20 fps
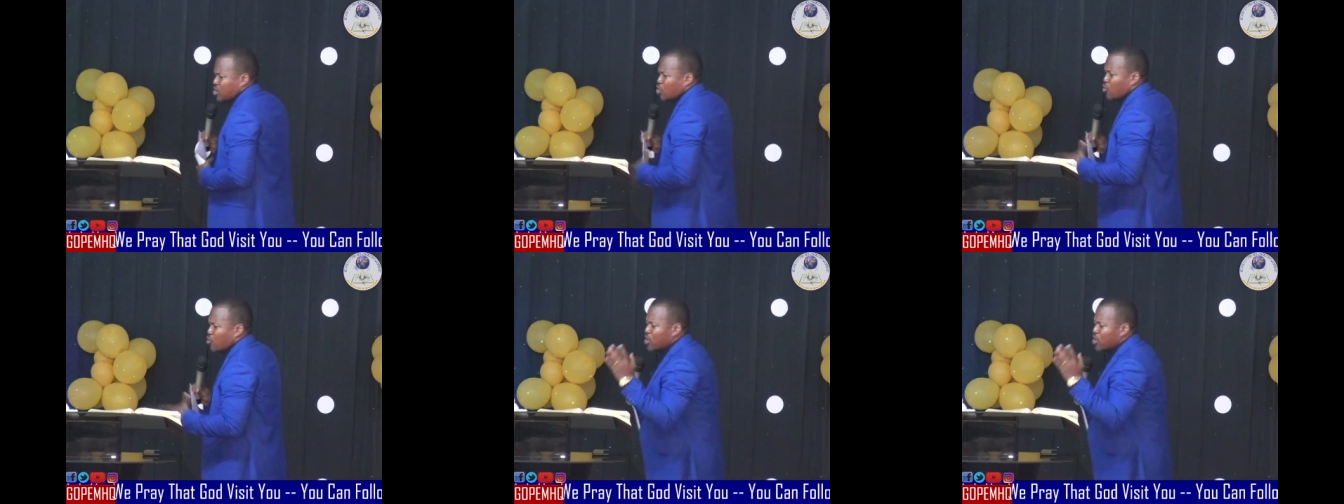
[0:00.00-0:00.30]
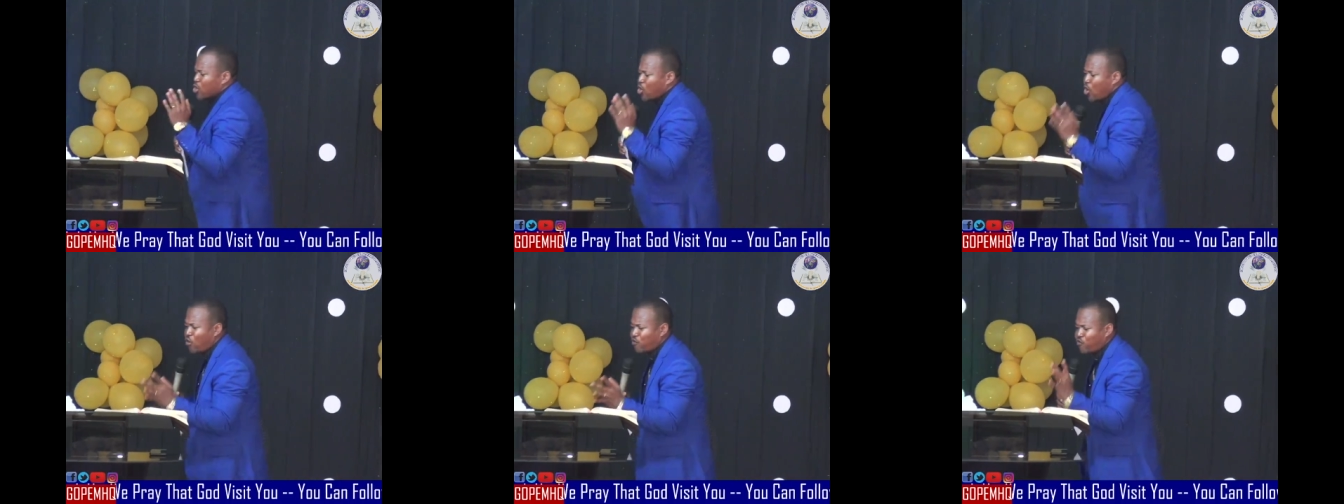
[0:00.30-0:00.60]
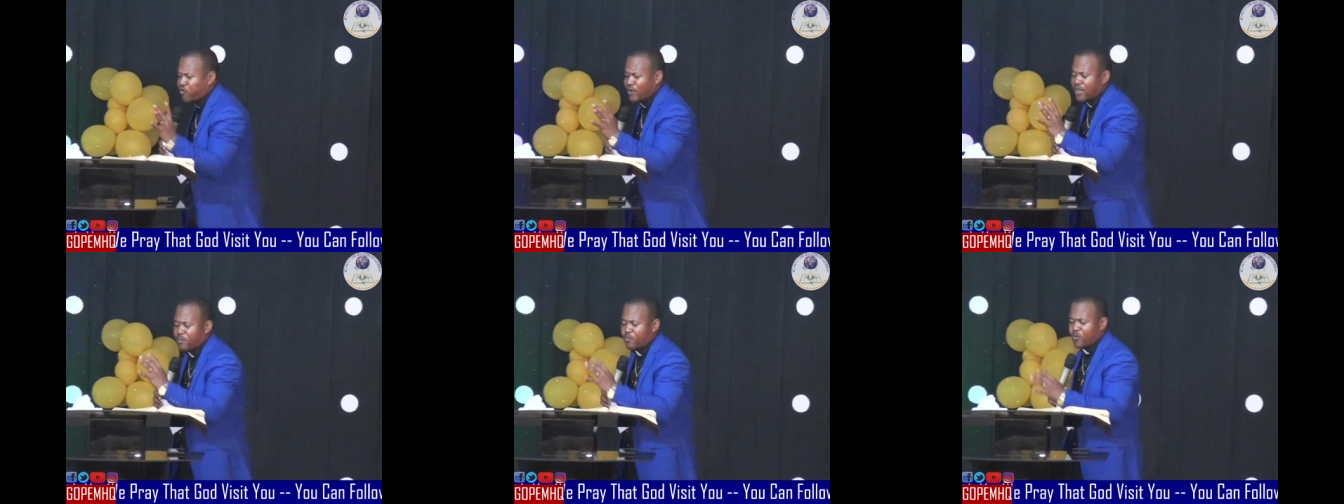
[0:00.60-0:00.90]
will go through
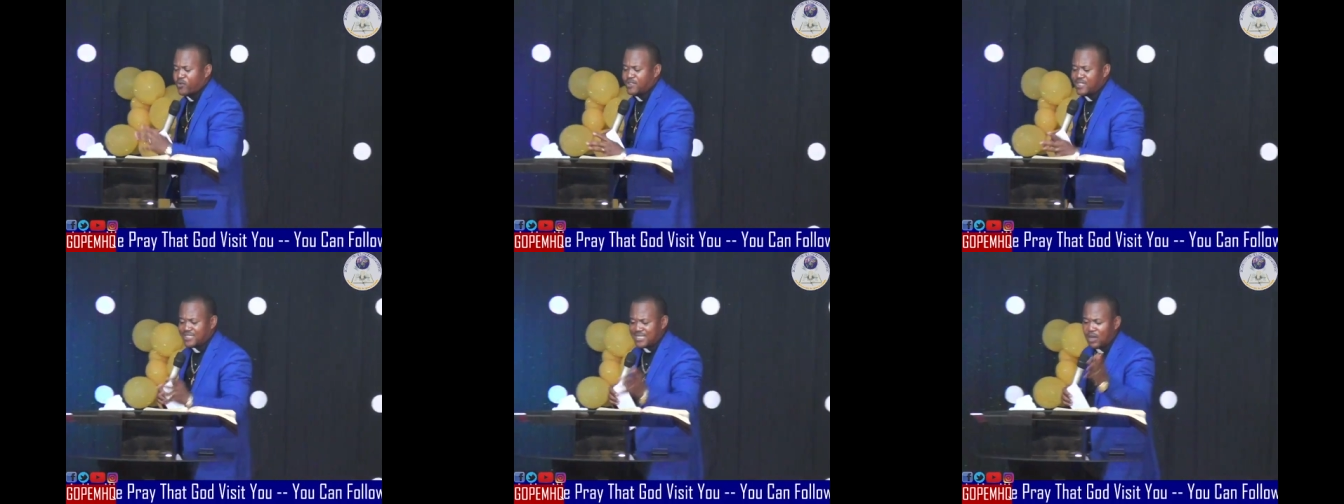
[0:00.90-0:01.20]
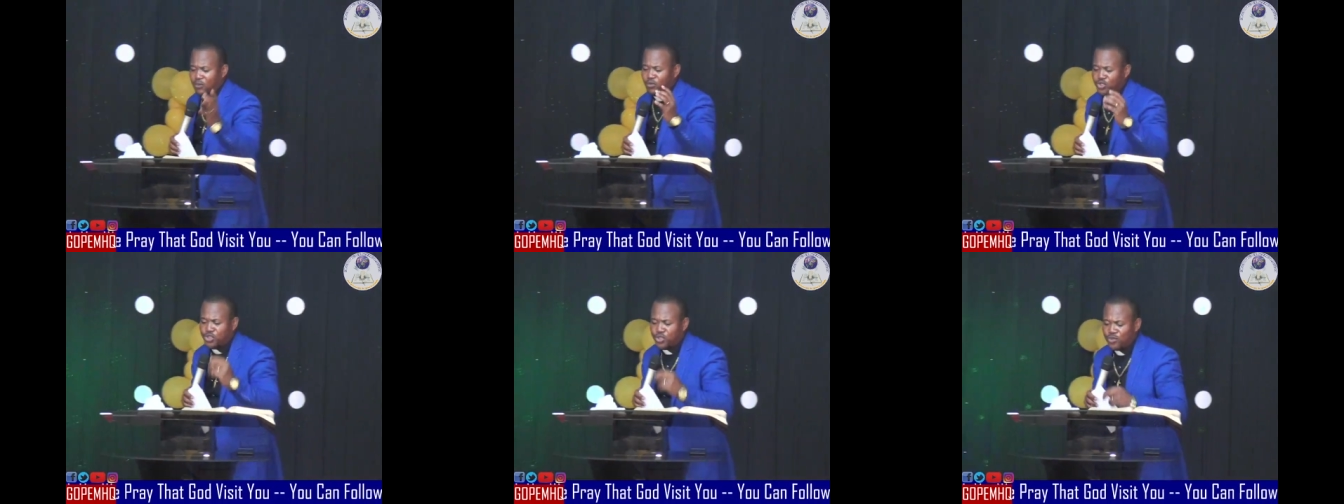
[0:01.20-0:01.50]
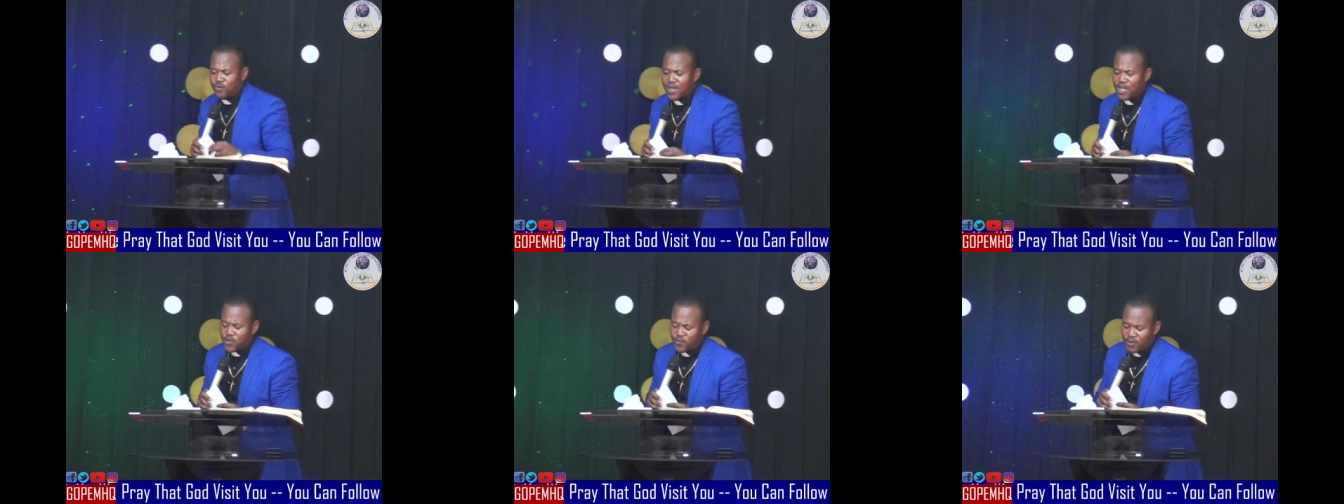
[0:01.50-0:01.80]
the process. I will show you
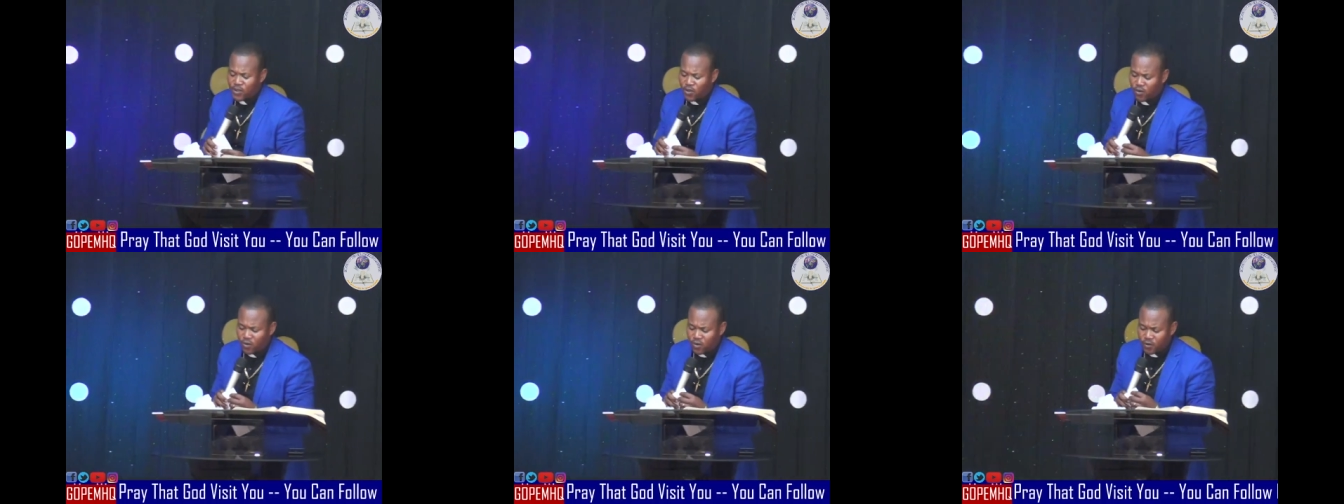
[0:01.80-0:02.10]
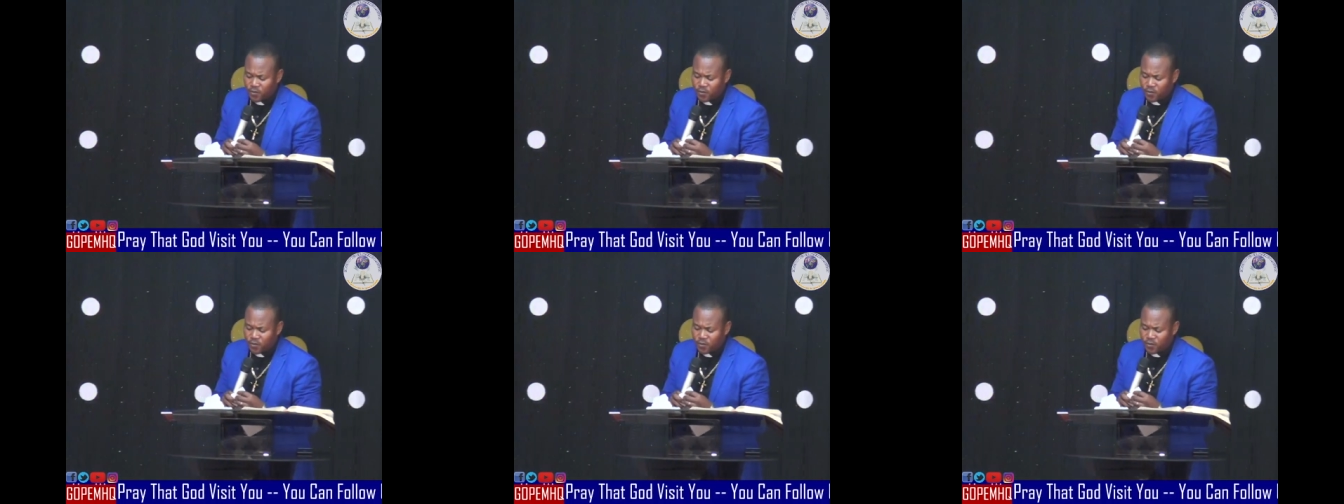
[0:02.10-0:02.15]
as we go on.